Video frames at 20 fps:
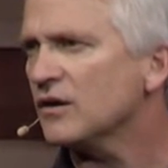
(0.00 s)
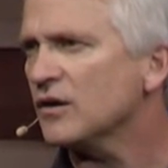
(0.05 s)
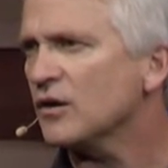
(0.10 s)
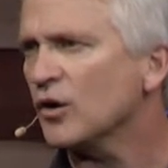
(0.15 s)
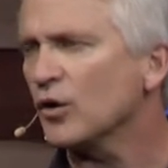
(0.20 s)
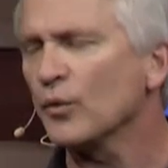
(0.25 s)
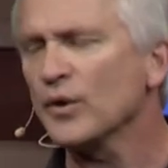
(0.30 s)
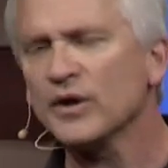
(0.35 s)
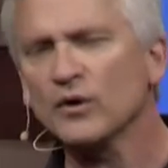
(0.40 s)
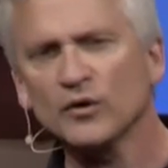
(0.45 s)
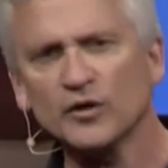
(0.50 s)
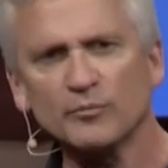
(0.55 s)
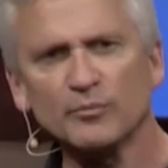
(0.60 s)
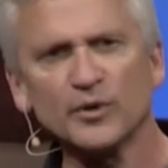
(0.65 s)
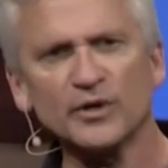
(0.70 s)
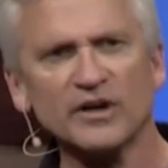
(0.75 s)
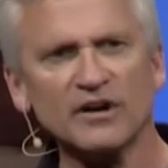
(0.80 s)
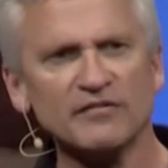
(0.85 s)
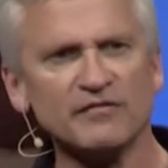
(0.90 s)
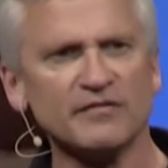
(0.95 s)
Or are we going to
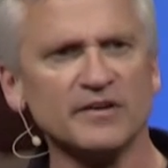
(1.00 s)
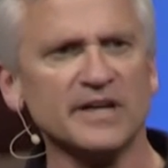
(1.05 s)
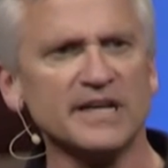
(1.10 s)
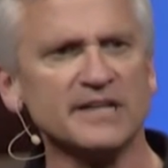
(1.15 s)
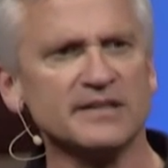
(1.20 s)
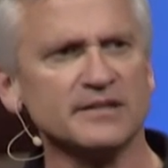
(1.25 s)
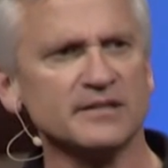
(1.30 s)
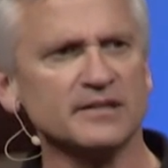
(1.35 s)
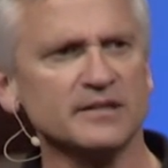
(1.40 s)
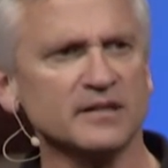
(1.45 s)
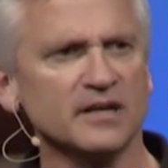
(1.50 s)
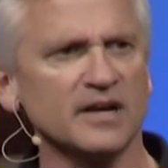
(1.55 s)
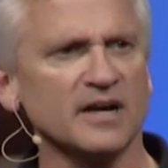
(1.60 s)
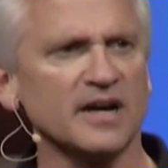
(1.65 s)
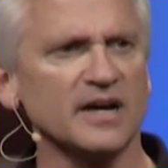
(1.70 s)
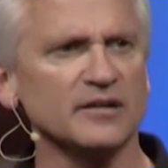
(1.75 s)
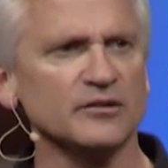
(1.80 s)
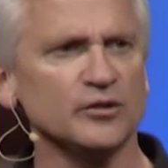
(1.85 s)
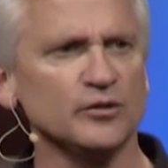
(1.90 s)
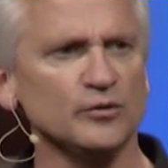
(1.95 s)
put our faith in the
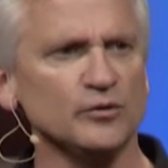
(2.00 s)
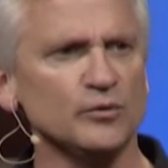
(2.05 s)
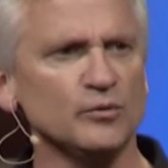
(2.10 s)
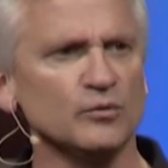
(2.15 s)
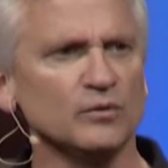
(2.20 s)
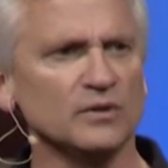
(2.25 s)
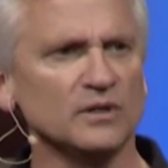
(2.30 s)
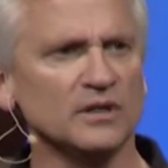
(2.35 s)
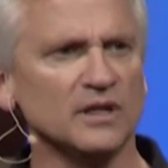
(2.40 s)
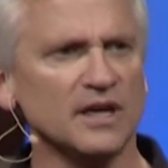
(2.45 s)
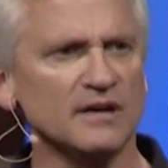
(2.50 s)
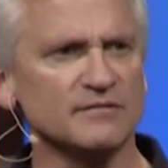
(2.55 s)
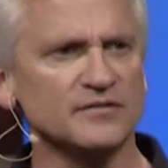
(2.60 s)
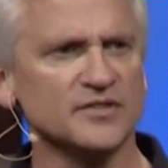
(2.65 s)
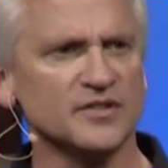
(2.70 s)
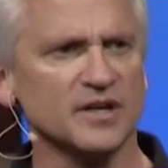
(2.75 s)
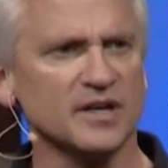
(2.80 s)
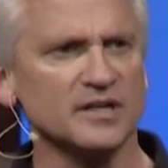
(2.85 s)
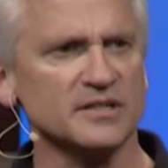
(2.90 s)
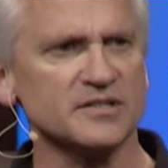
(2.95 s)
God who
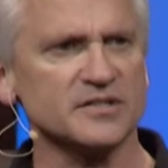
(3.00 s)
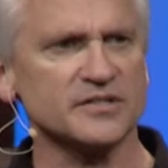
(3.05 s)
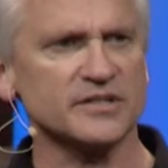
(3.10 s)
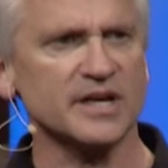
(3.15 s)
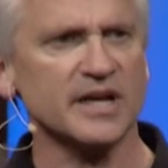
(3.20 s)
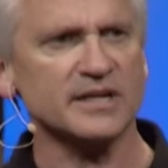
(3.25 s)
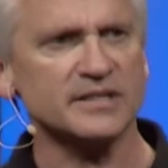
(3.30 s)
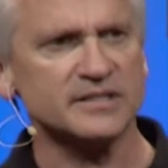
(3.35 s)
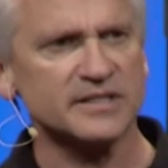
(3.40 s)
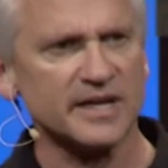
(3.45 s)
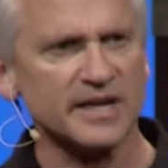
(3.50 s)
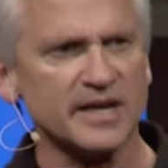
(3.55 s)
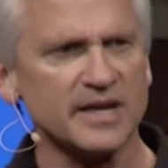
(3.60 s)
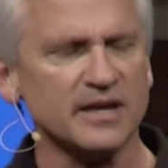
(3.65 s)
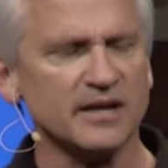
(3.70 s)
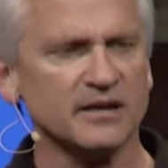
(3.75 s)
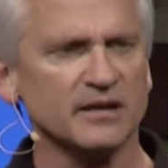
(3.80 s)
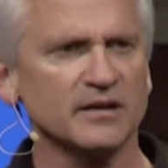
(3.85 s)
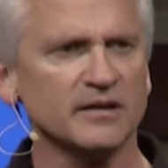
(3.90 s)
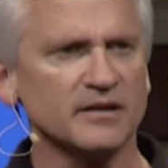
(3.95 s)
loves us and
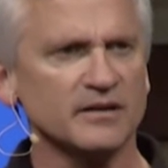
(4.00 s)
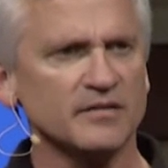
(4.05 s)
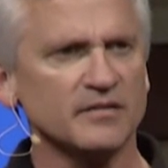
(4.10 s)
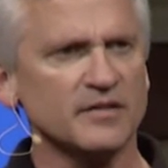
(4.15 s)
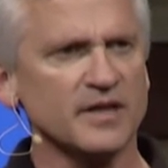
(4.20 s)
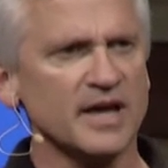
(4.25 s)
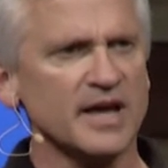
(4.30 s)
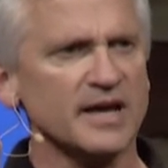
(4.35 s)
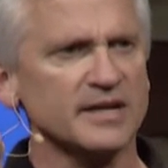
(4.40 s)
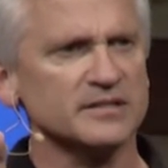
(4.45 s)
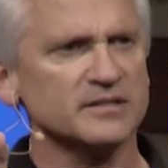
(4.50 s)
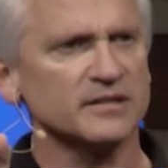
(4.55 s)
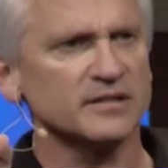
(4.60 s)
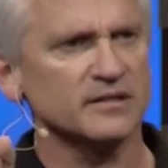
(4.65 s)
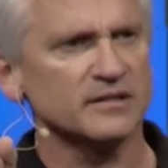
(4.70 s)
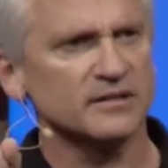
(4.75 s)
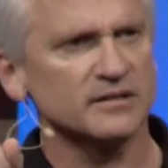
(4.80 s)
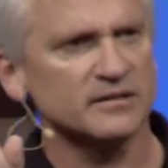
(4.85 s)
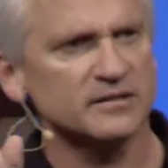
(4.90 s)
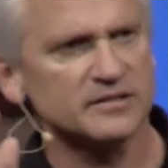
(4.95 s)
take that
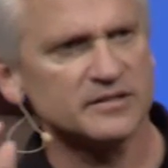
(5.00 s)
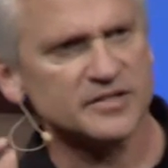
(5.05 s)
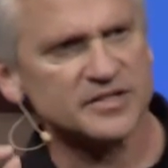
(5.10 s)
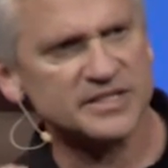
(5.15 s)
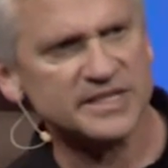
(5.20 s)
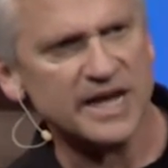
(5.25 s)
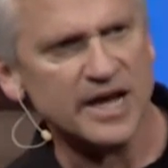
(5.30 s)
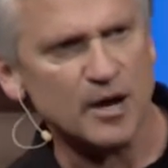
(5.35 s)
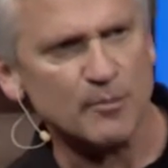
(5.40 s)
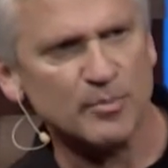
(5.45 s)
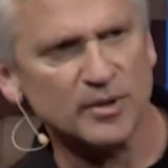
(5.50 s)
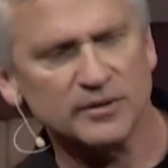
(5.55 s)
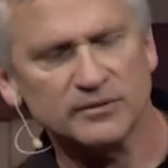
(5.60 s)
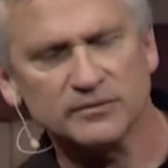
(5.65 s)
step?